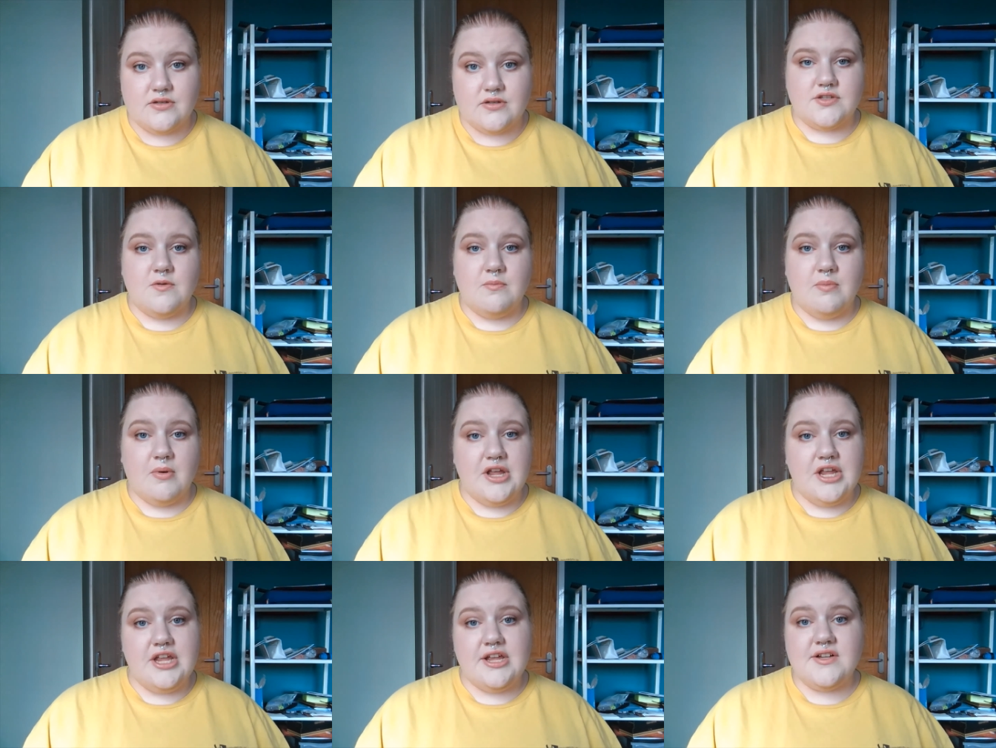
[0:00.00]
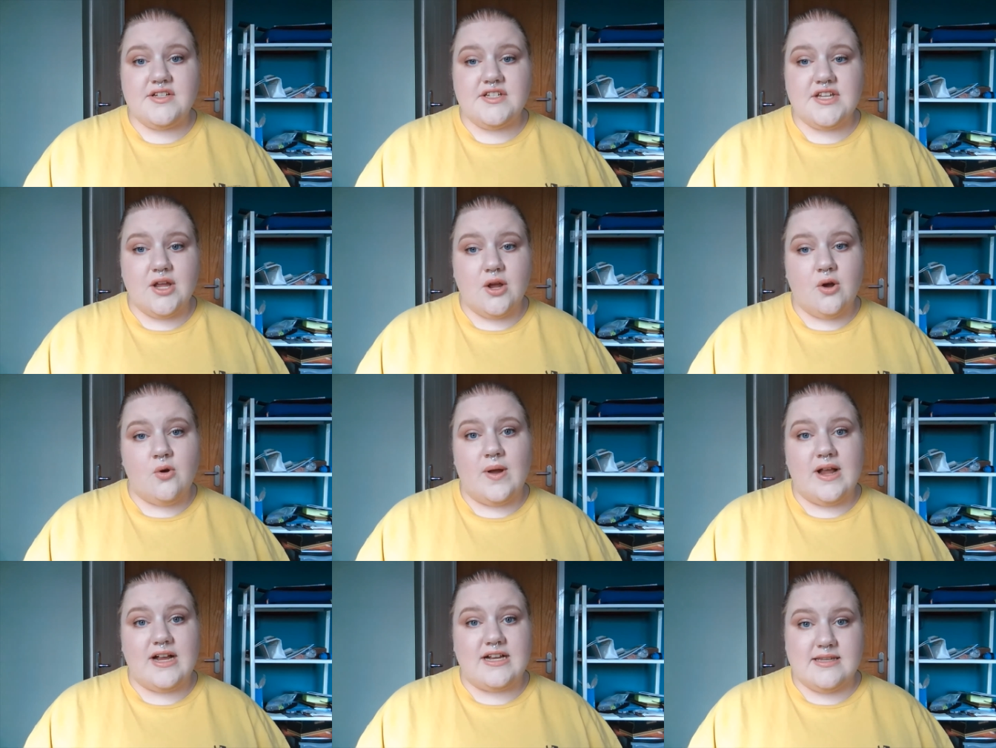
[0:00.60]
So by using
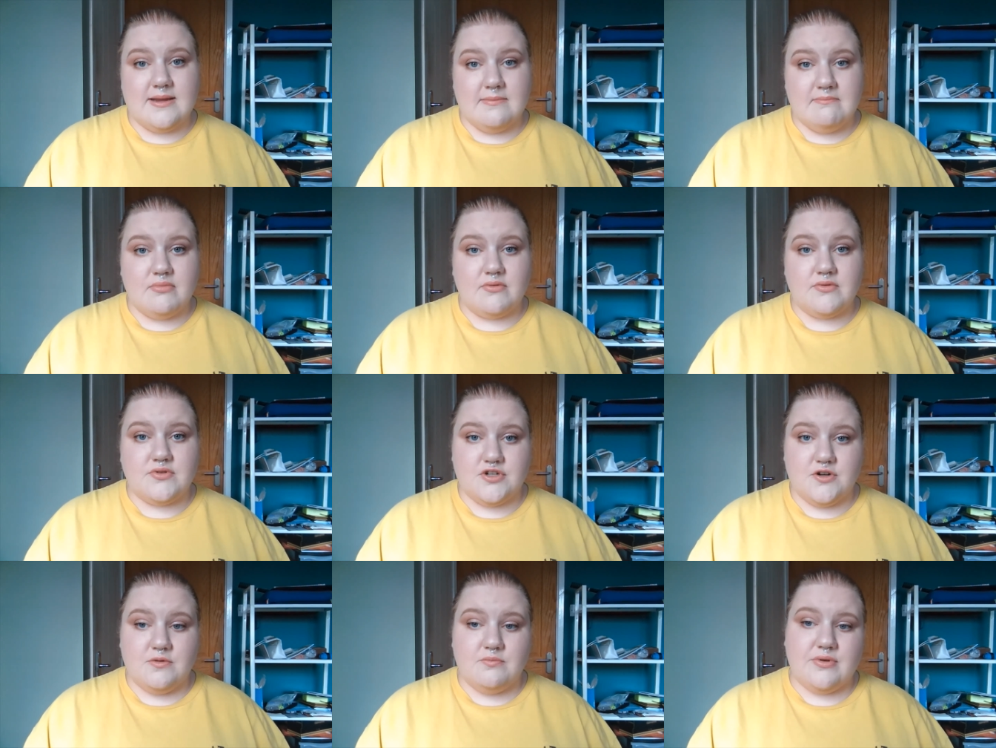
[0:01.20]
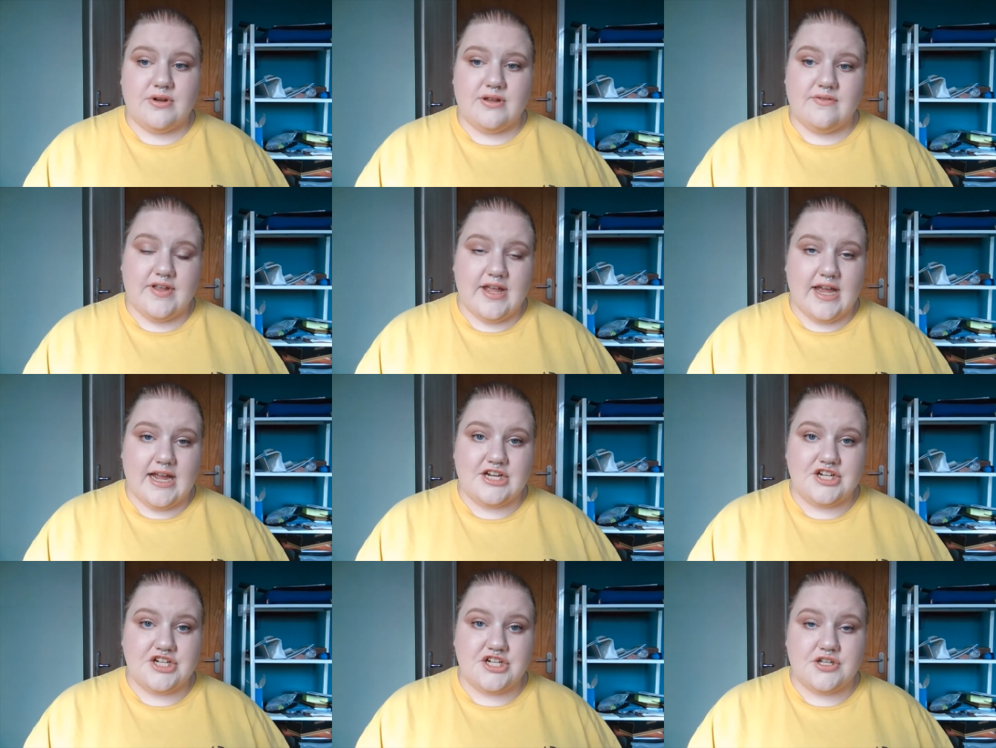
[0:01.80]
quick symbols and
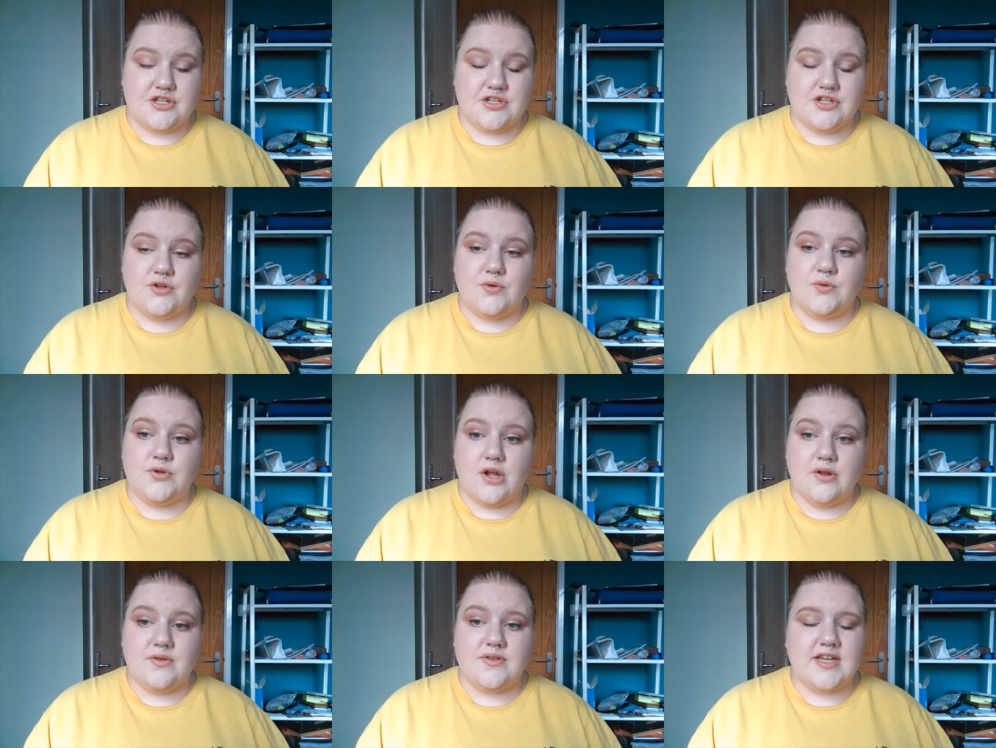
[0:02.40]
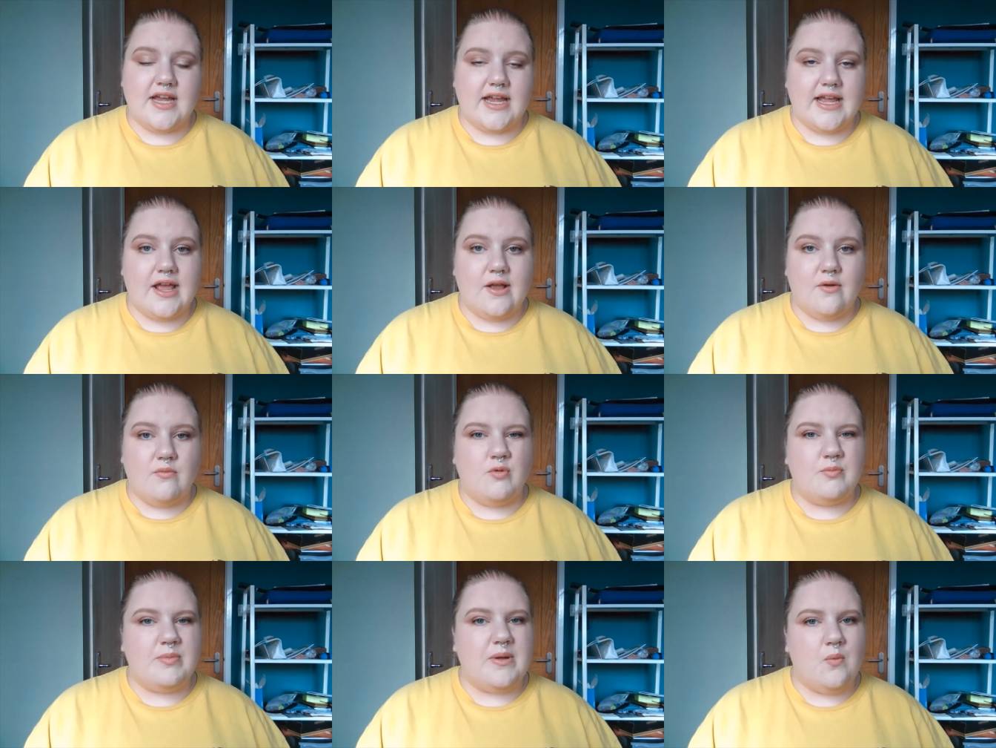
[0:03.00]
abbreviations, your note
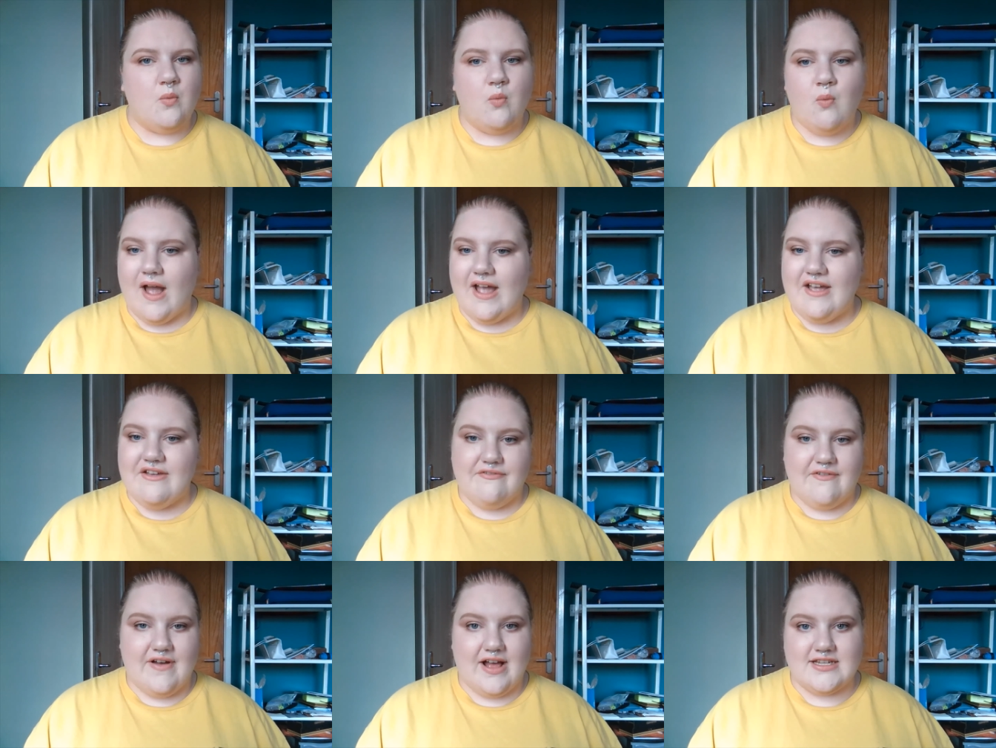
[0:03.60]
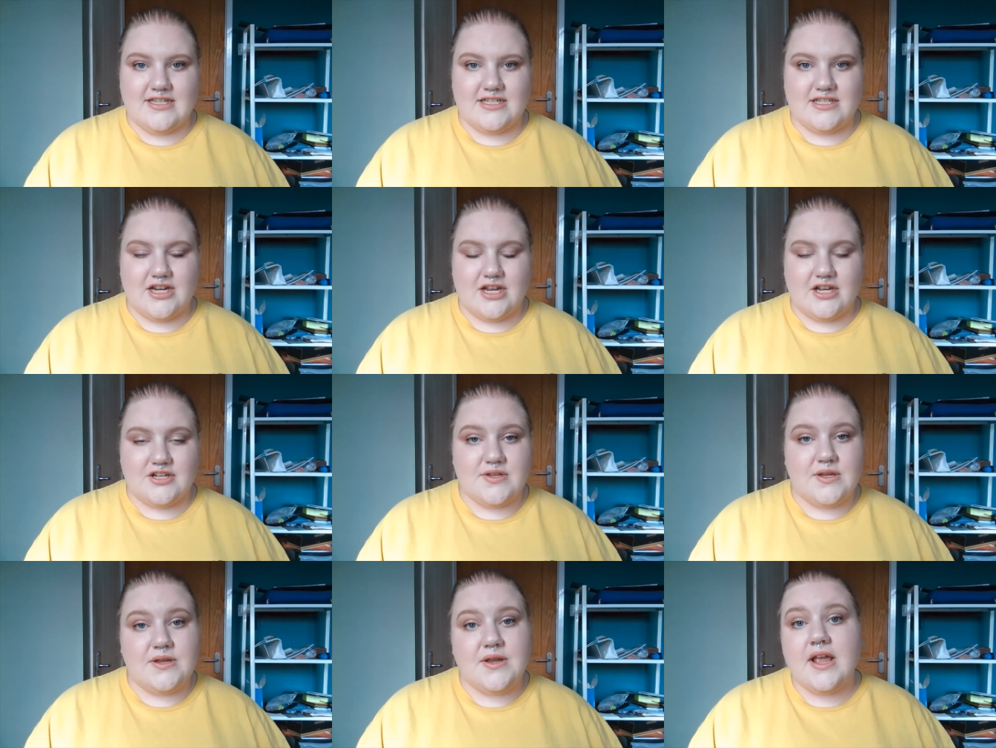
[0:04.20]
taking will be way
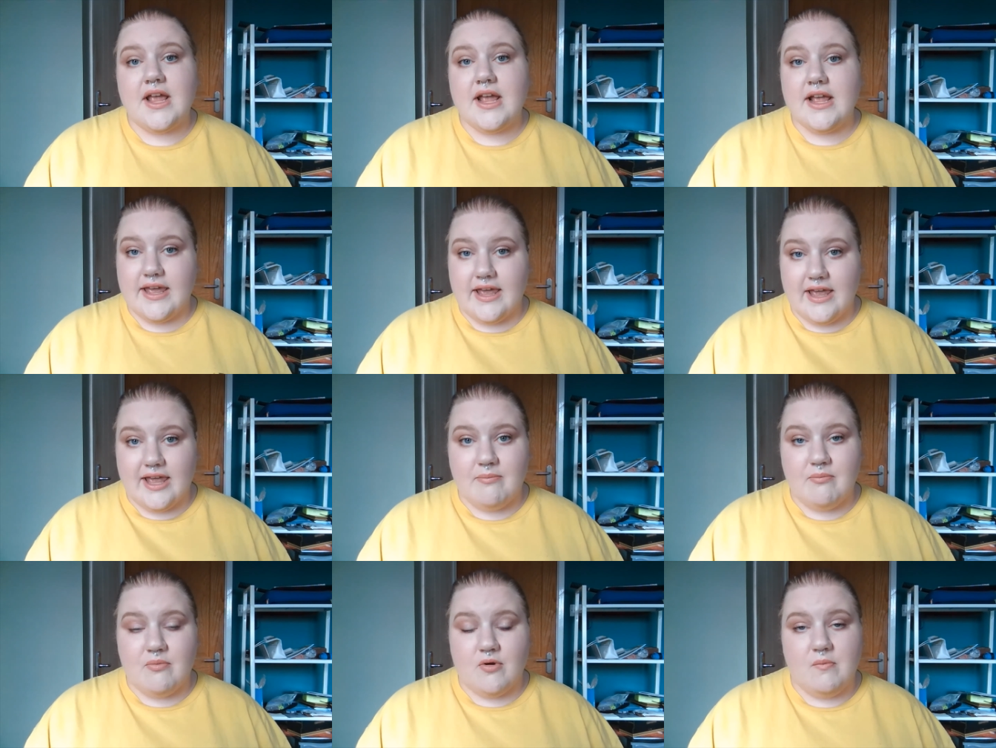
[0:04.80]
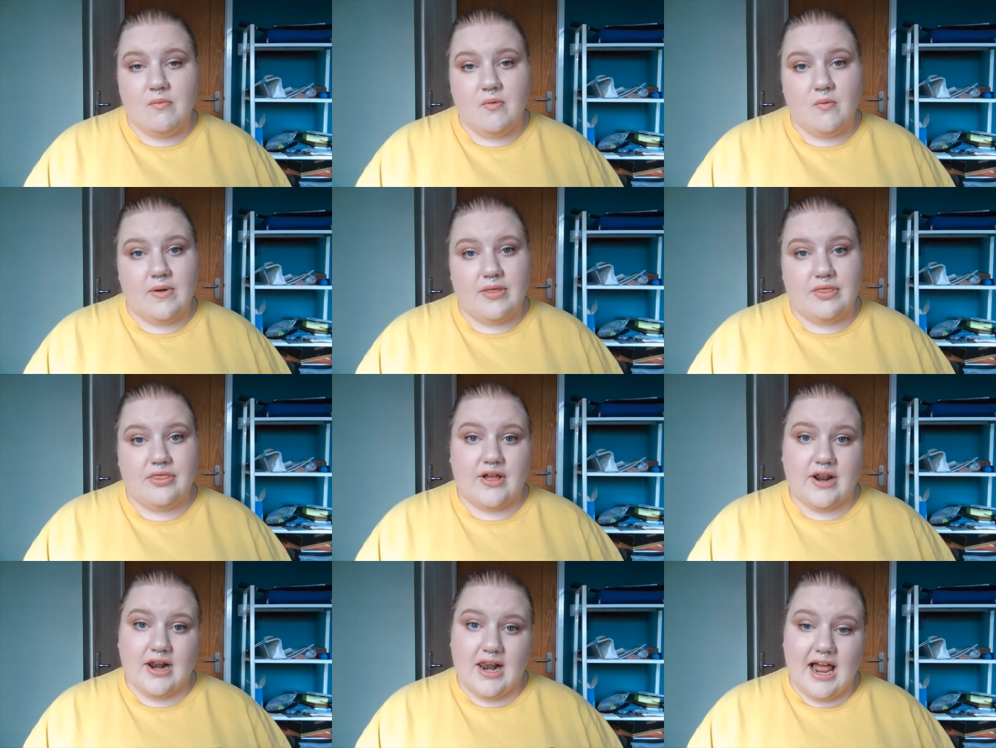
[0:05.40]
faster so you can keep up
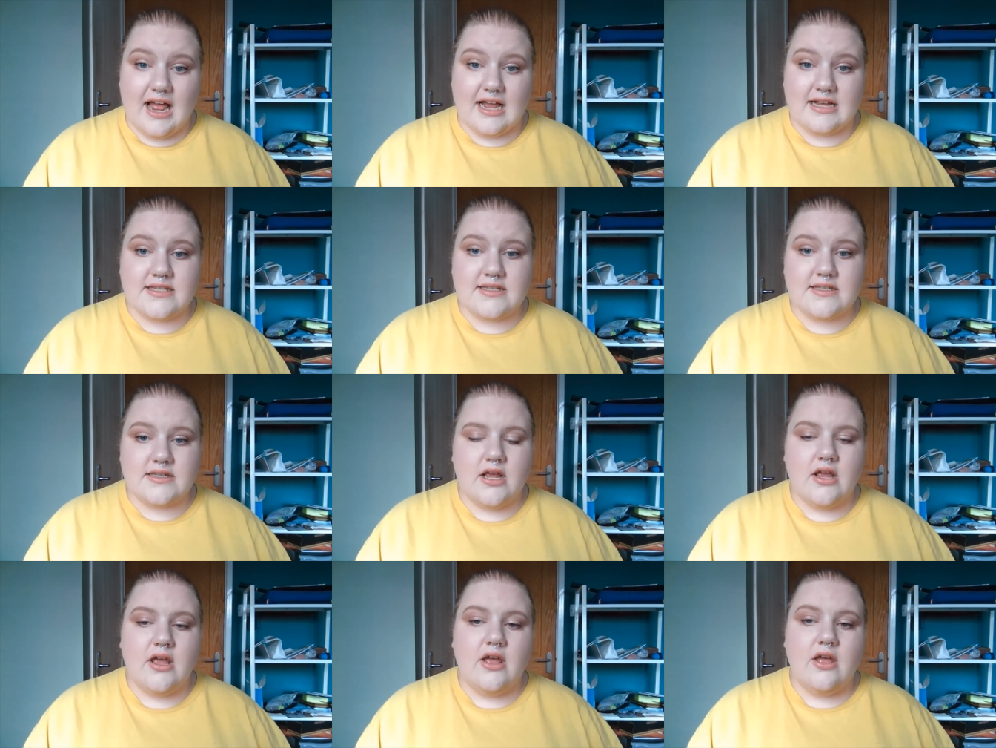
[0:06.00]
with the class.